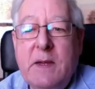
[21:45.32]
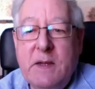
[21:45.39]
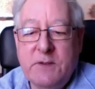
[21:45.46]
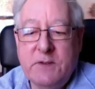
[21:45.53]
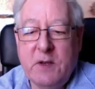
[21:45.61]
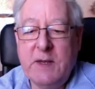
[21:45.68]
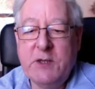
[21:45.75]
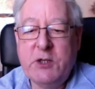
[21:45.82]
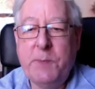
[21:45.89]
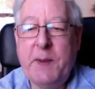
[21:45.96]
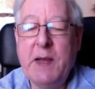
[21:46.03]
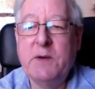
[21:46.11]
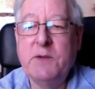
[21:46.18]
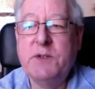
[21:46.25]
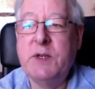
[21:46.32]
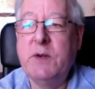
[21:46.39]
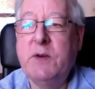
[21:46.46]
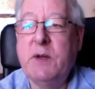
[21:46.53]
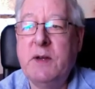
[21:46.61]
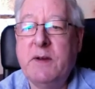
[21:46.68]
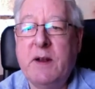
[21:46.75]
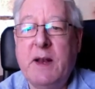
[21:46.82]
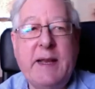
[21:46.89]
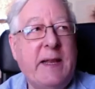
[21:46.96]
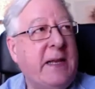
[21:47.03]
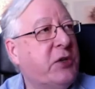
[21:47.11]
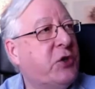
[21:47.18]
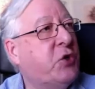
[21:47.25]
So literally being able to kind of click
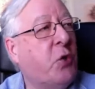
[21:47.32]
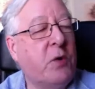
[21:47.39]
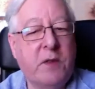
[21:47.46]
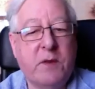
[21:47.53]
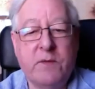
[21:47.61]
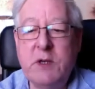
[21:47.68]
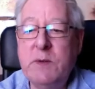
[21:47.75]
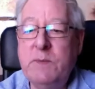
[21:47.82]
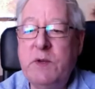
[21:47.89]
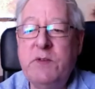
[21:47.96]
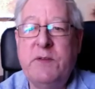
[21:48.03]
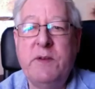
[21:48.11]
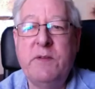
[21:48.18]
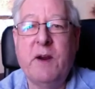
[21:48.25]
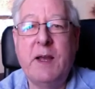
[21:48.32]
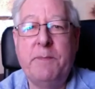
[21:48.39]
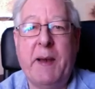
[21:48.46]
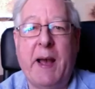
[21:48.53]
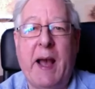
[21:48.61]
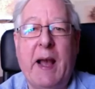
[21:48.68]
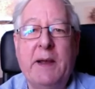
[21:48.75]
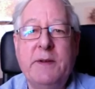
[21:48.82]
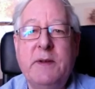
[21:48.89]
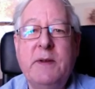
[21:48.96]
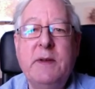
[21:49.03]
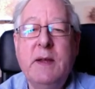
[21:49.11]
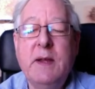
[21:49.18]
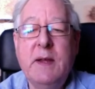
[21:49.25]
in each corner of the room using your iPad,
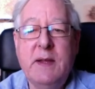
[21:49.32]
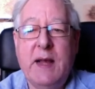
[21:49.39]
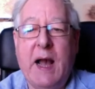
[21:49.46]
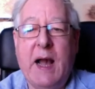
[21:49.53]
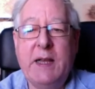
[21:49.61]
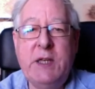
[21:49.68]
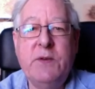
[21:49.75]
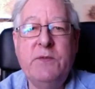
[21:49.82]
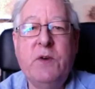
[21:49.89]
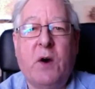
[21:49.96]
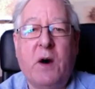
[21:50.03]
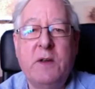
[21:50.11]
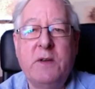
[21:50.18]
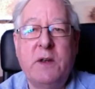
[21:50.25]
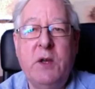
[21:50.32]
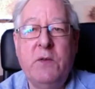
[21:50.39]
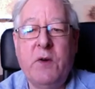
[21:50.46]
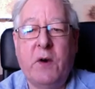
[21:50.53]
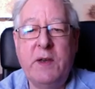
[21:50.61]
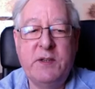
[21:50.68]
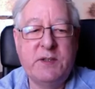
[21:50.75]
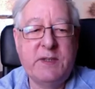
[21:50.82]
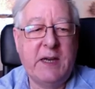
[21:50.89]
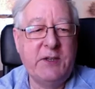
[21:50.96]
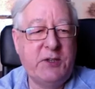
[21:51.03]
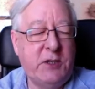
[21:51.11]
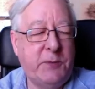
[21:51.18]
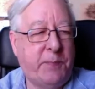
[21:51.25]
and you've got your
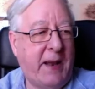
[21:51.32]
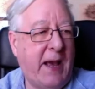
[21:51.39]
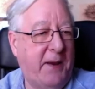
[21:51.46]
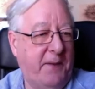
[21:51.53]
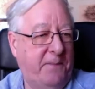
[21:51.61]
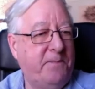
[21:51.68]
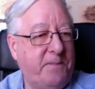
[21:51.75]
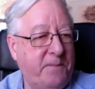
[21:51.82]
sketch and your plan.